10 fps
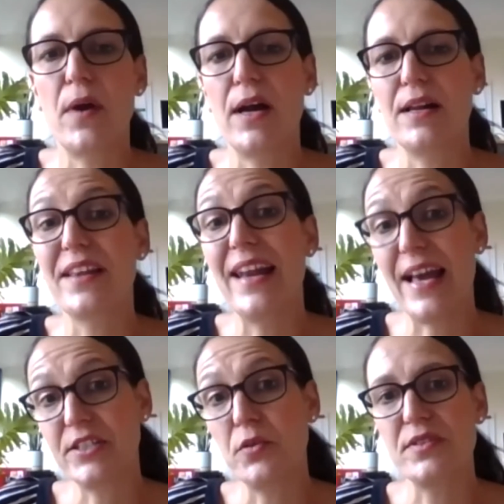while the
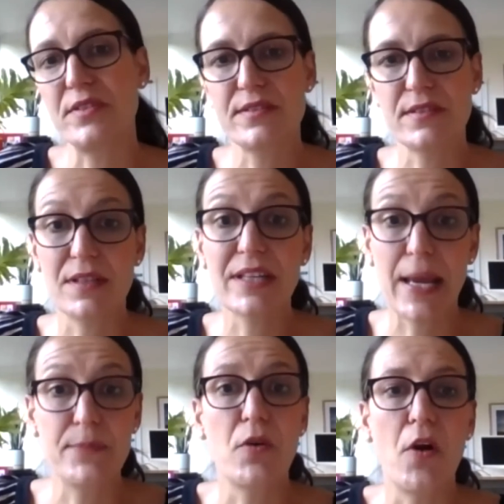LAT users
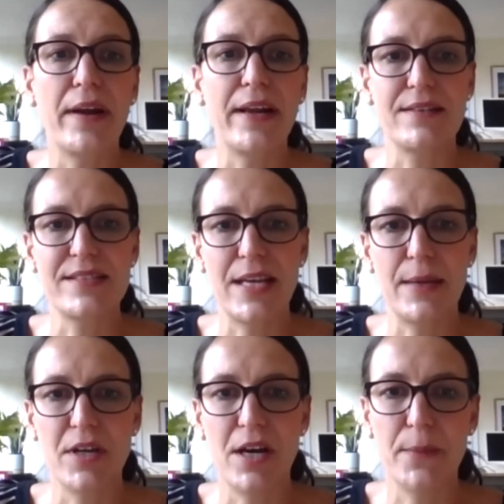kept growing at the
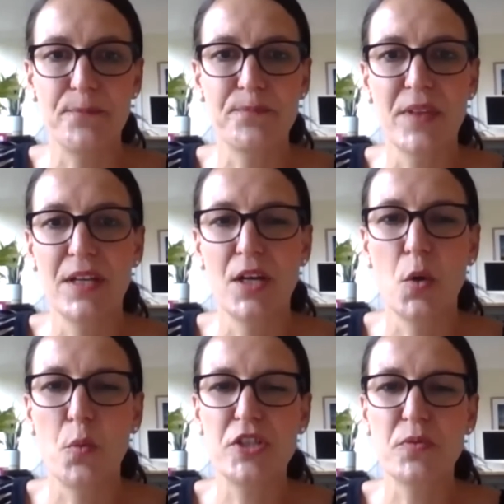same time,
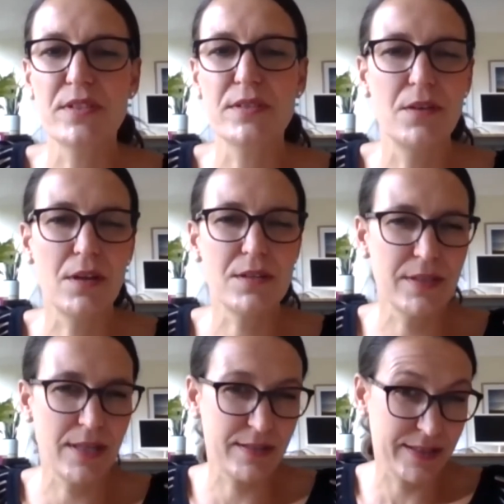which was not
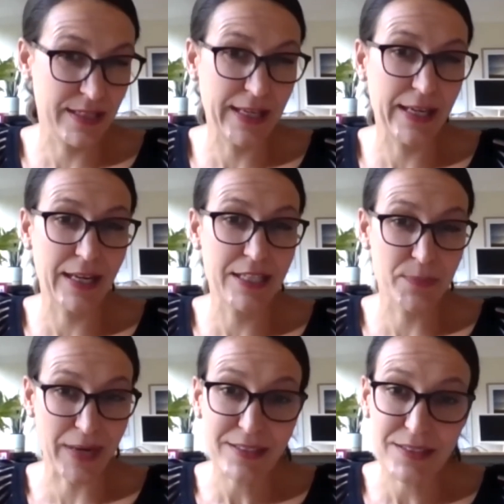necessarily
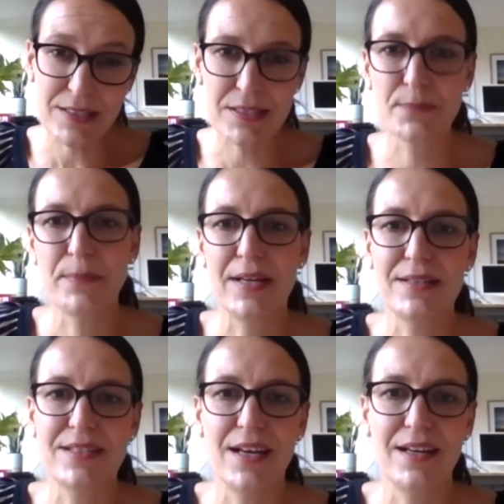expected, but
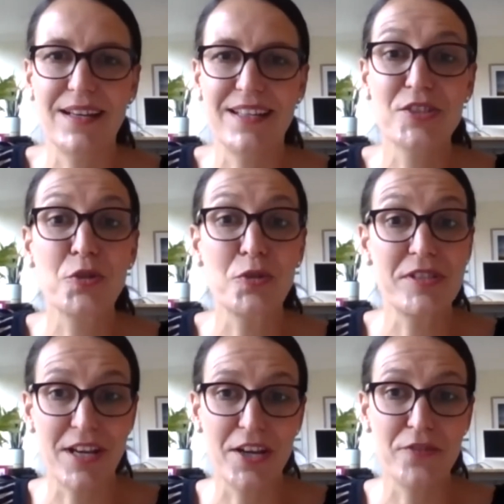it's a good
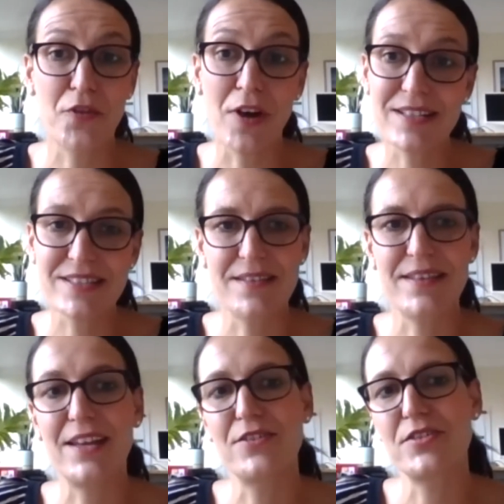sign for us that
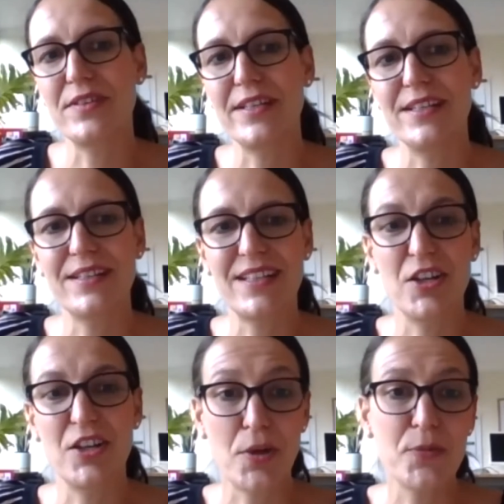the industry can
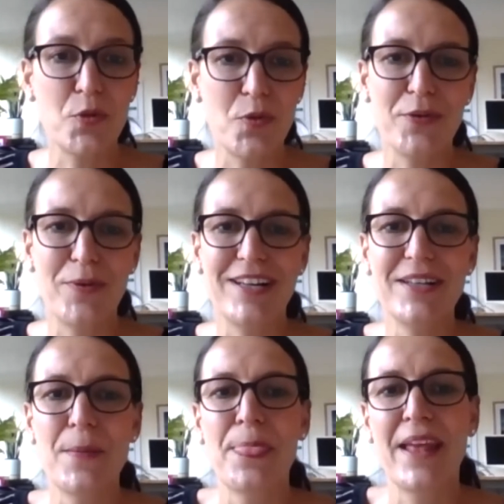adopt quite
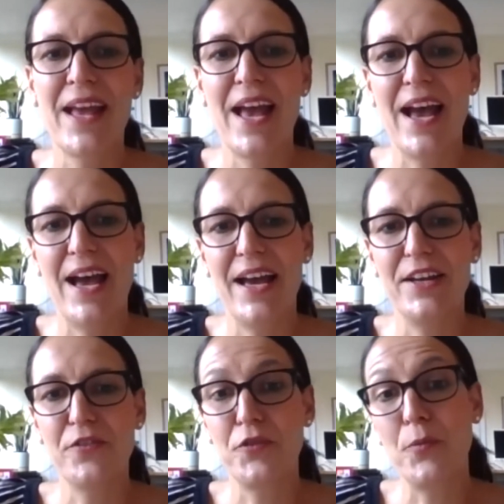well.
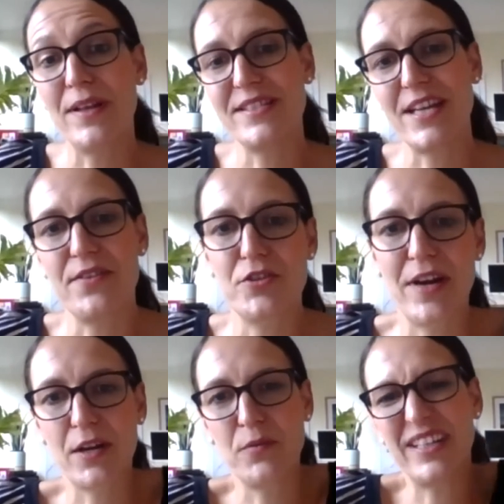And a few months down the
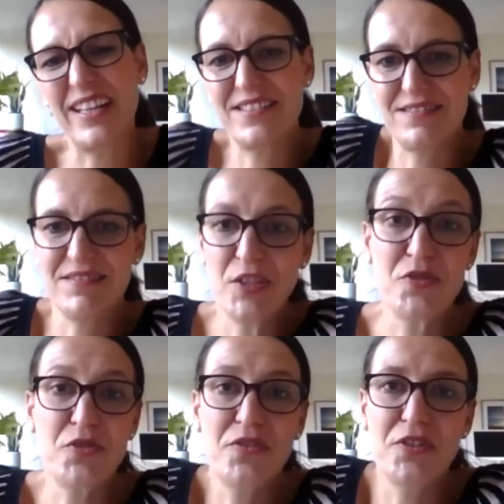track, we'll get
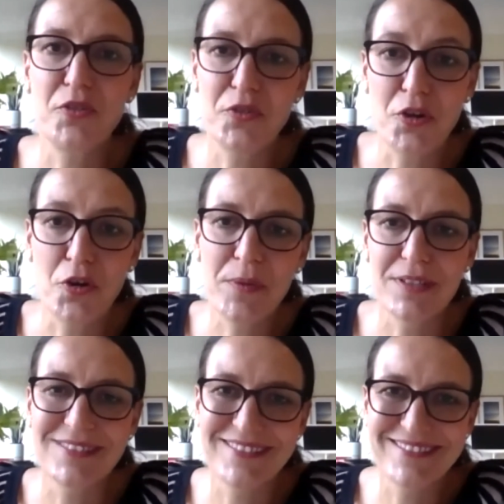used to the new normal.